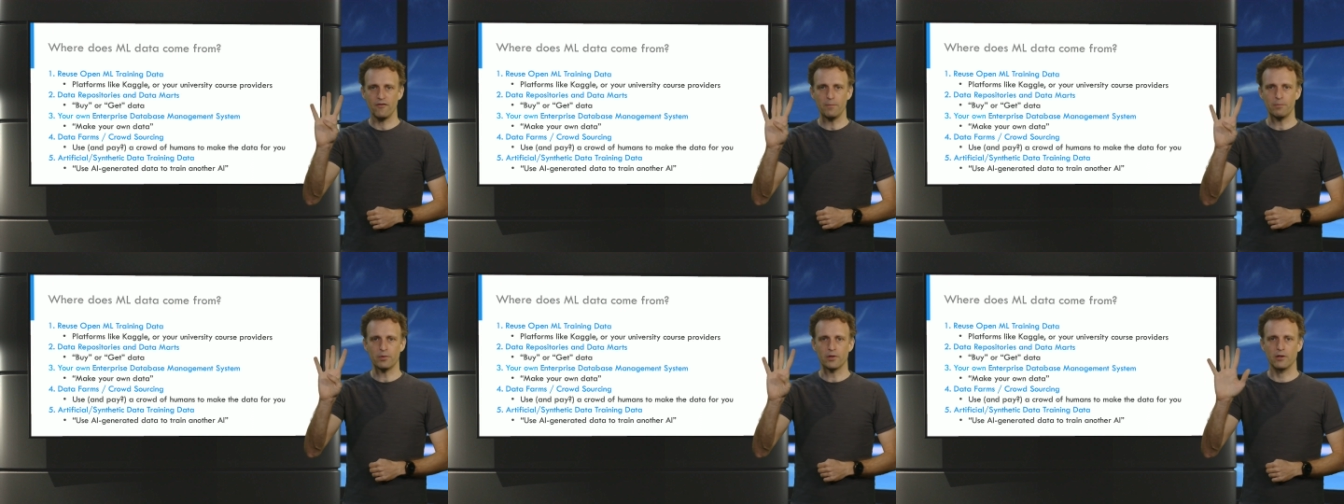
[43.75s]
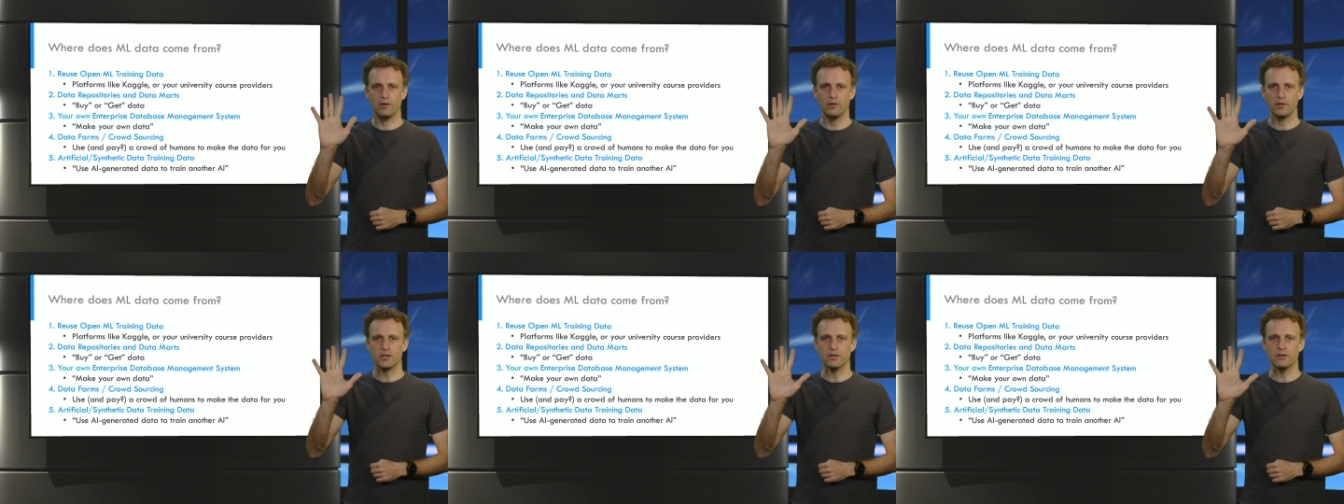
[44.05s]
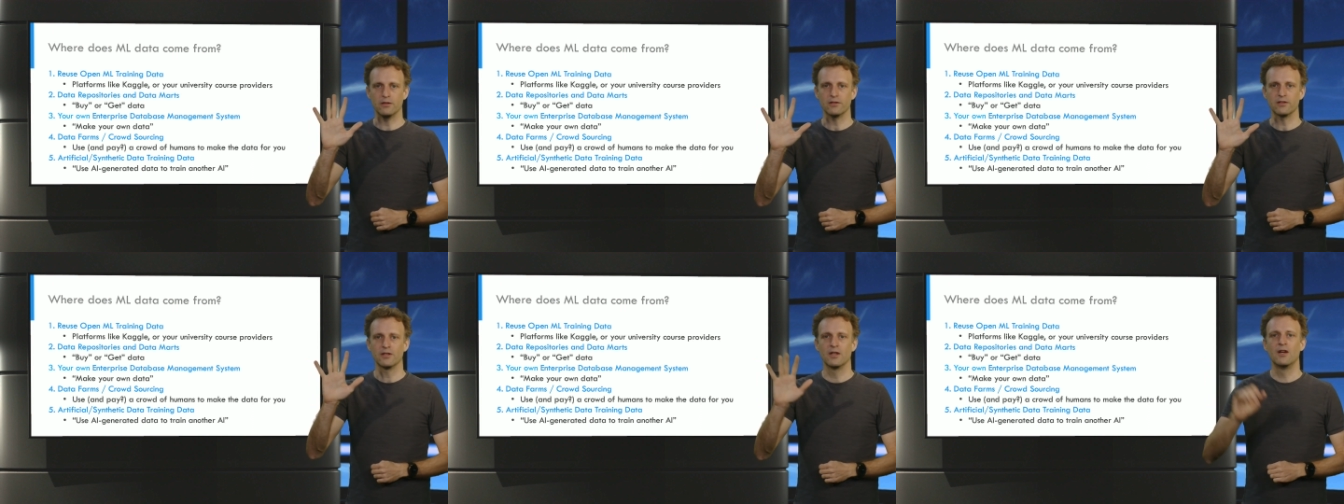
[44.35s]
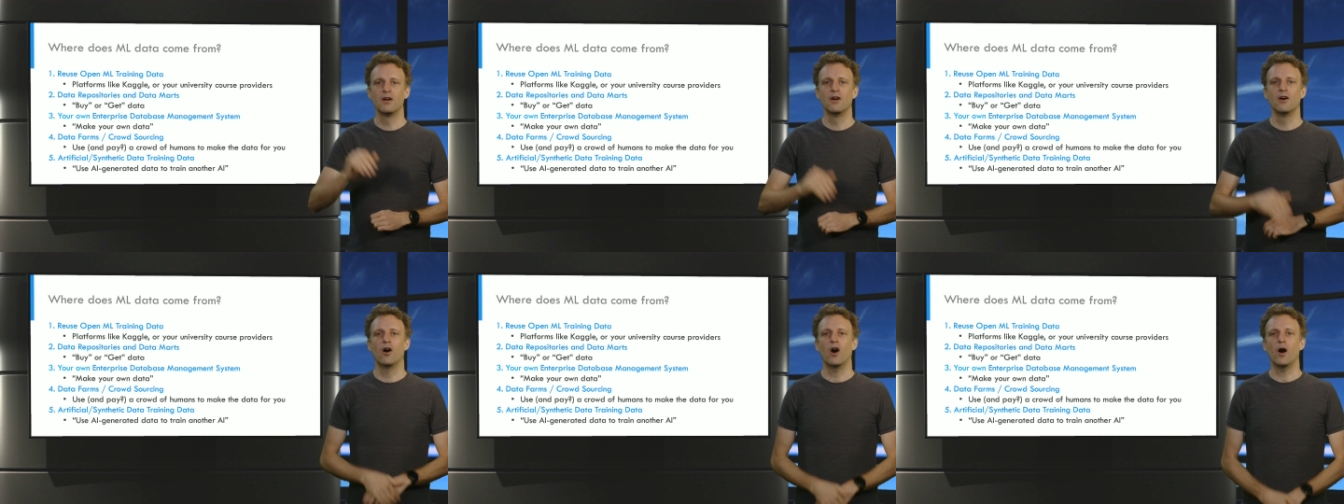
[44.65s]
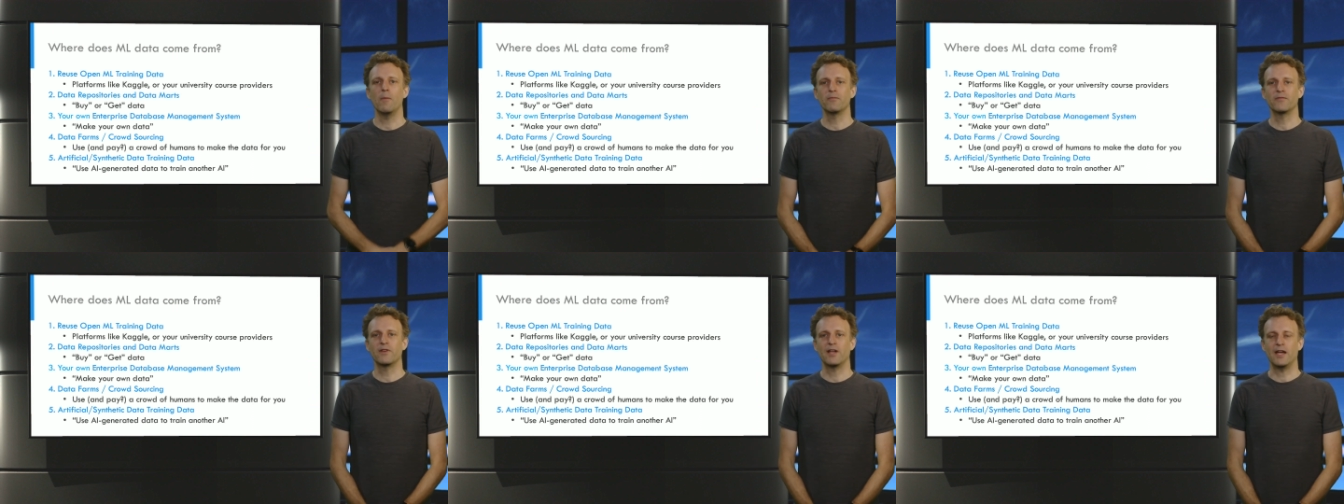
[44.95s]
approaches
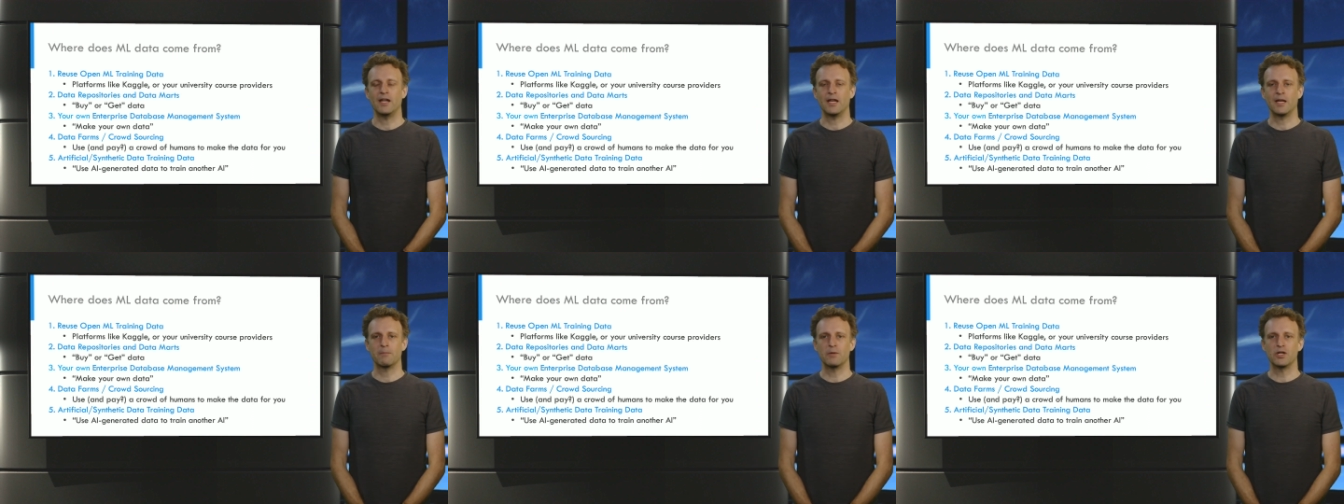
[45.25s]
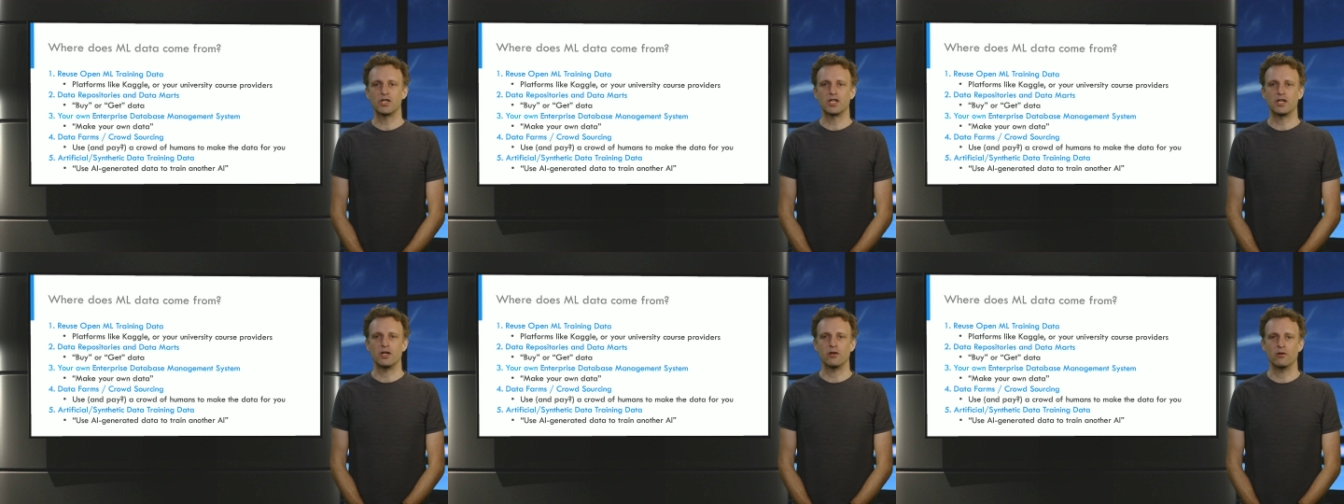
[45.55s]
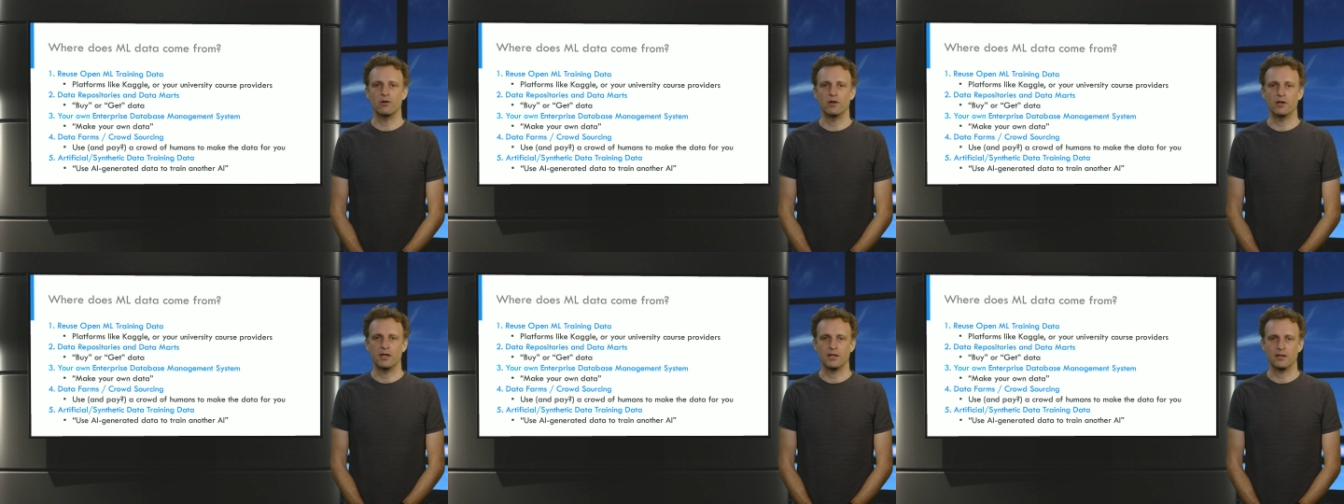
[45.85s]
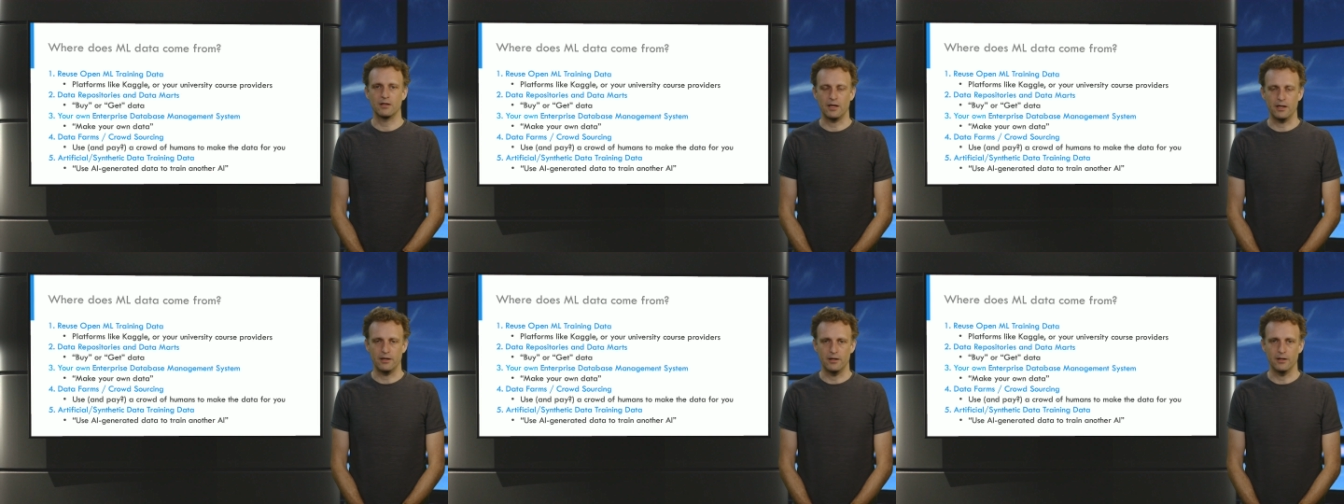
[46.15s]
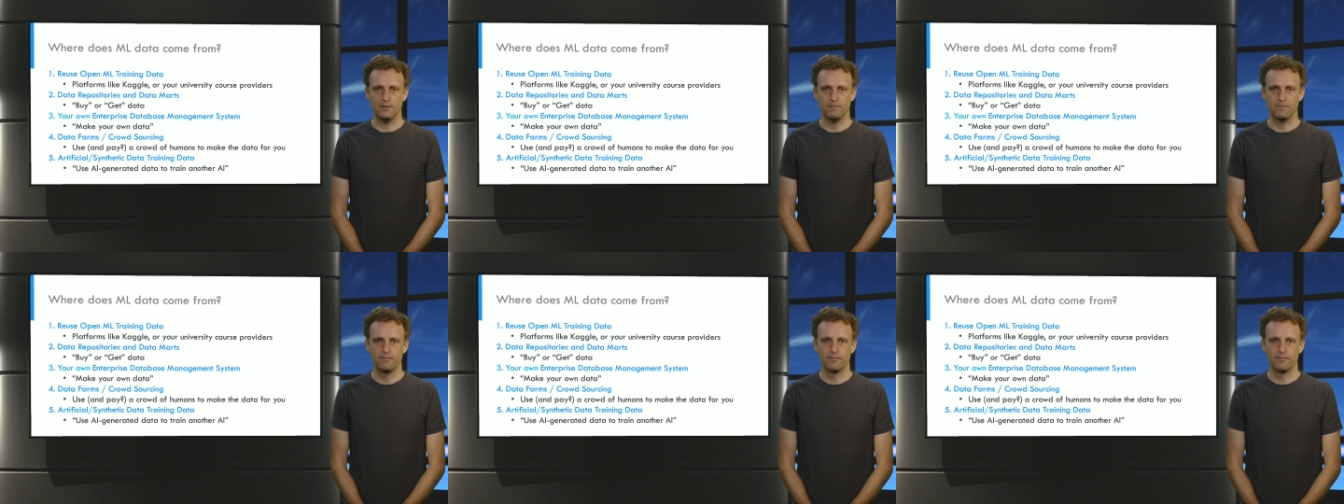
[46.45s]
obtaining machine learning data.